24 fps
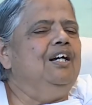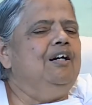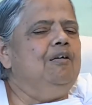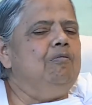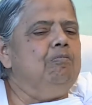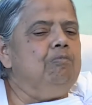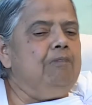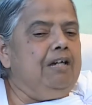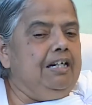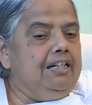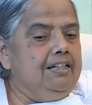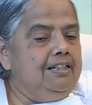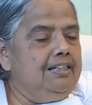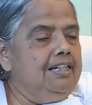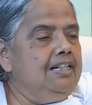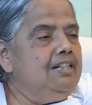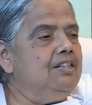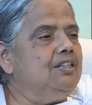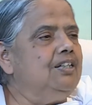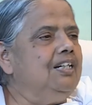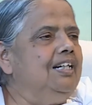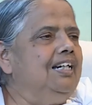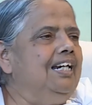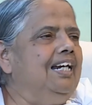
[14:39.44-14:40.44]

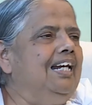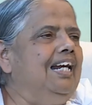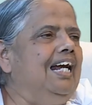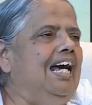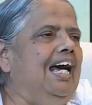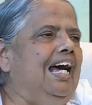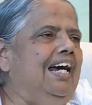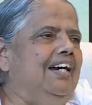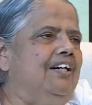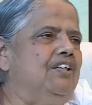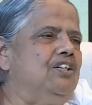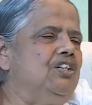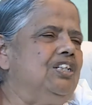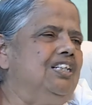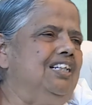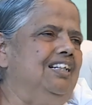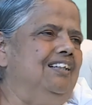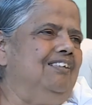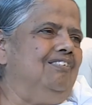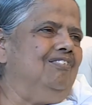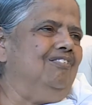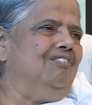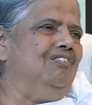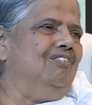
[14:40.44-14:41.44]
meditation in
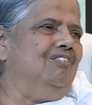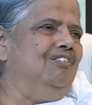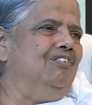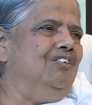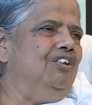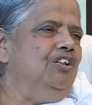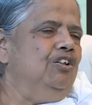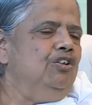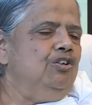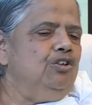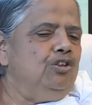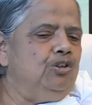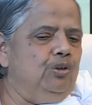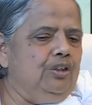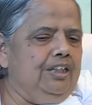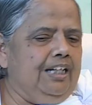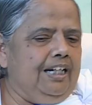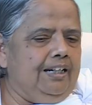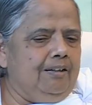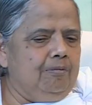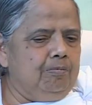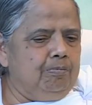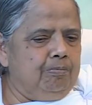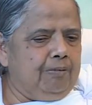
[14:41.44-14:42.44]
action so
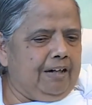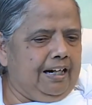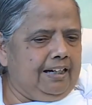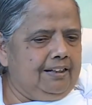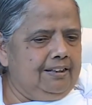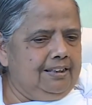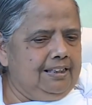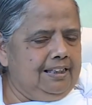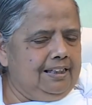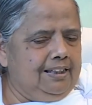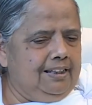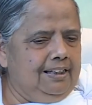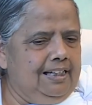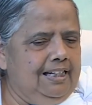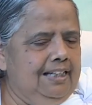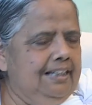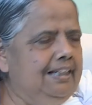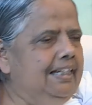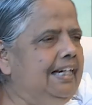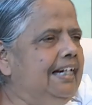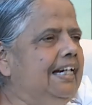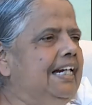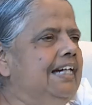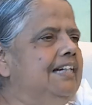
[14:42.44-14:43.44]
that practically
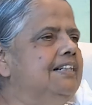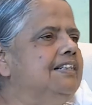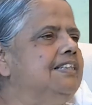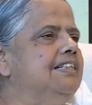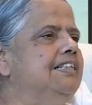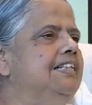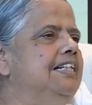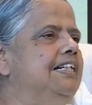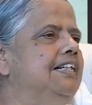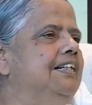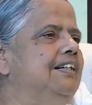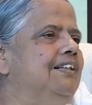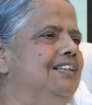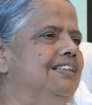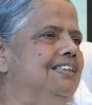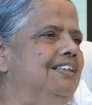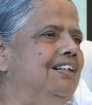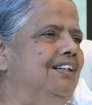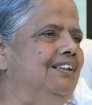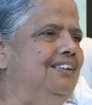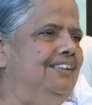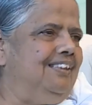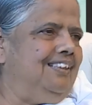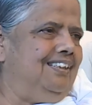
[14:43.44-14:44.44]
they can see the
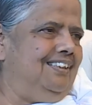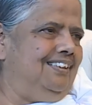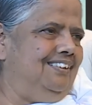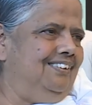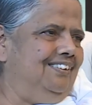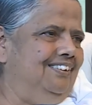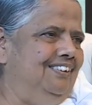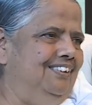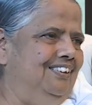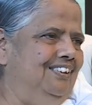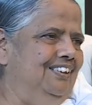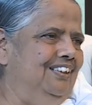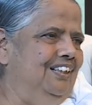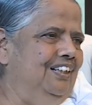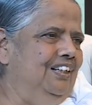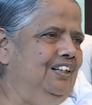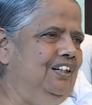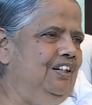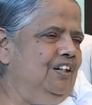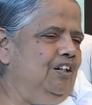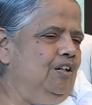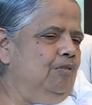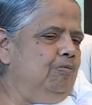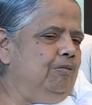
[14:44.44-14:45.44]
result.
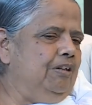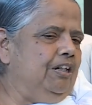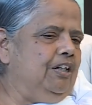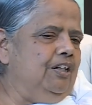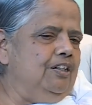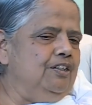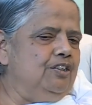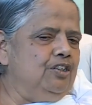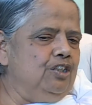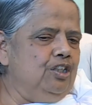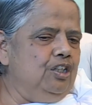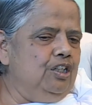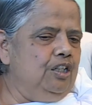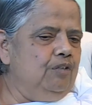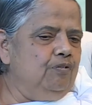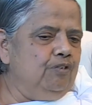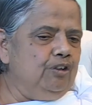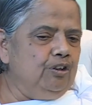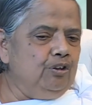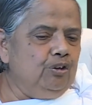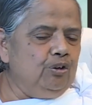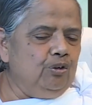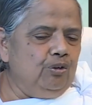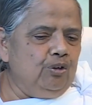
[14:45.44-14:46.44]
Because
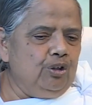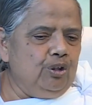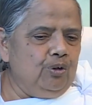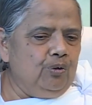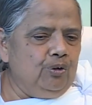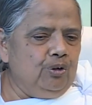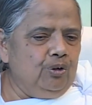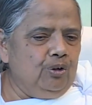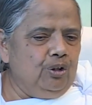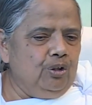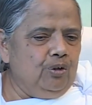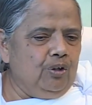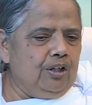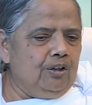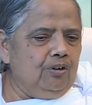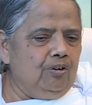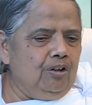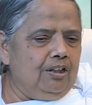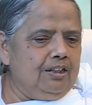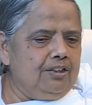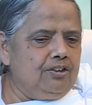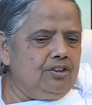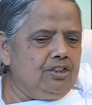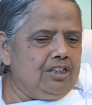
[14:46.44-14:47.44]
even though you are
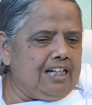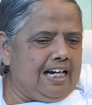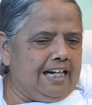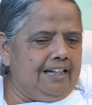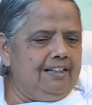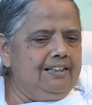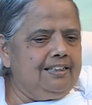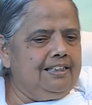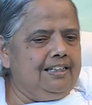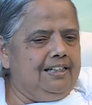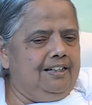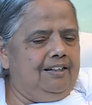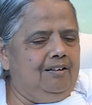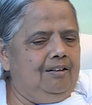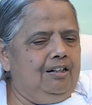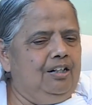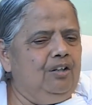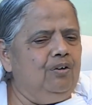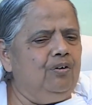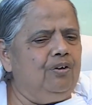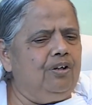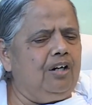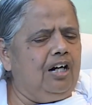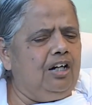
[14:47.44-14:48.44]
not chanting,
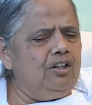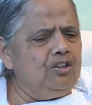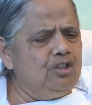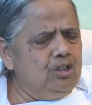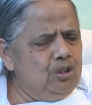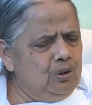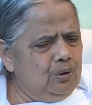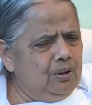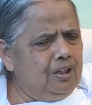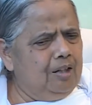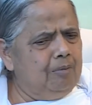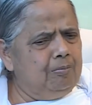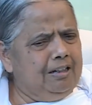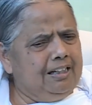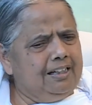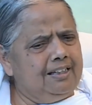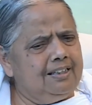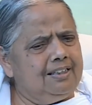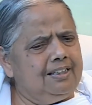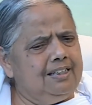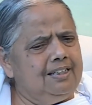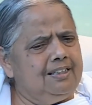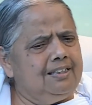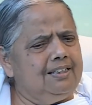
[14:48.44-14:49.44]
Raja Yoga
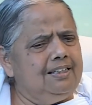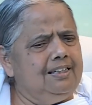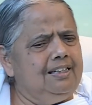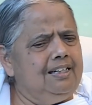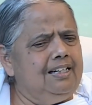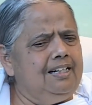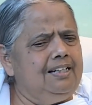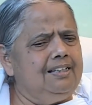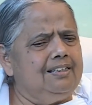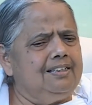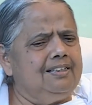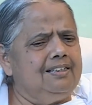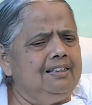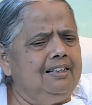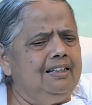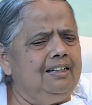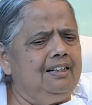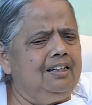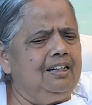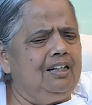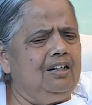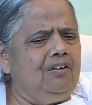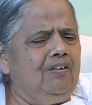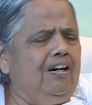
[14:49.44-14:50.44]
meditation is
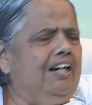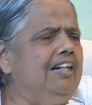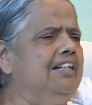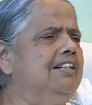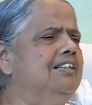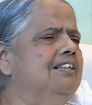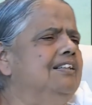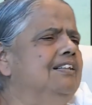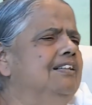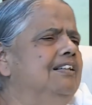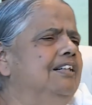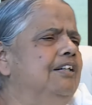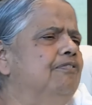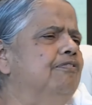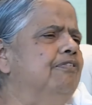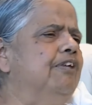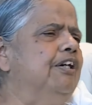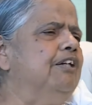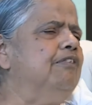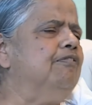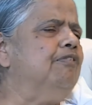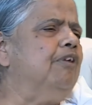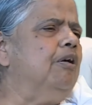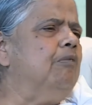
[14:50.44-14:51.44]
quite
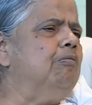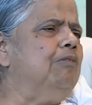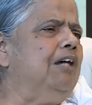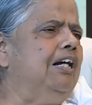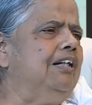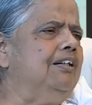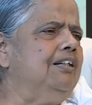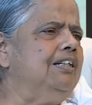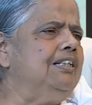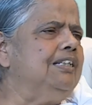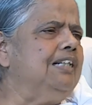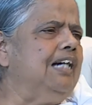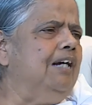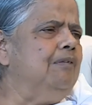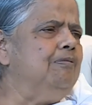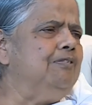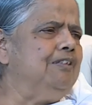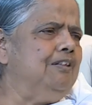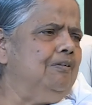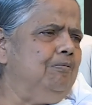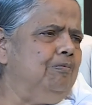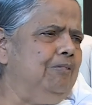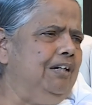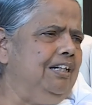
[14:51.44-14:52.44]
different from other
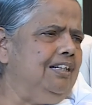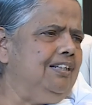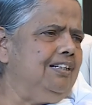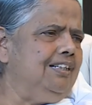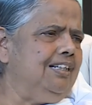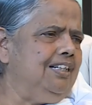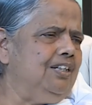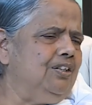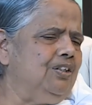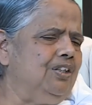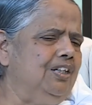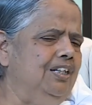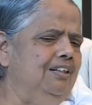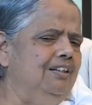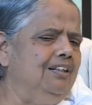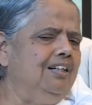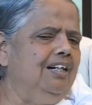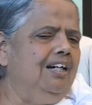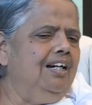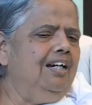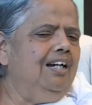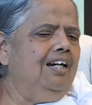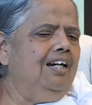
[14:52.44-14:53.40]
types of meditation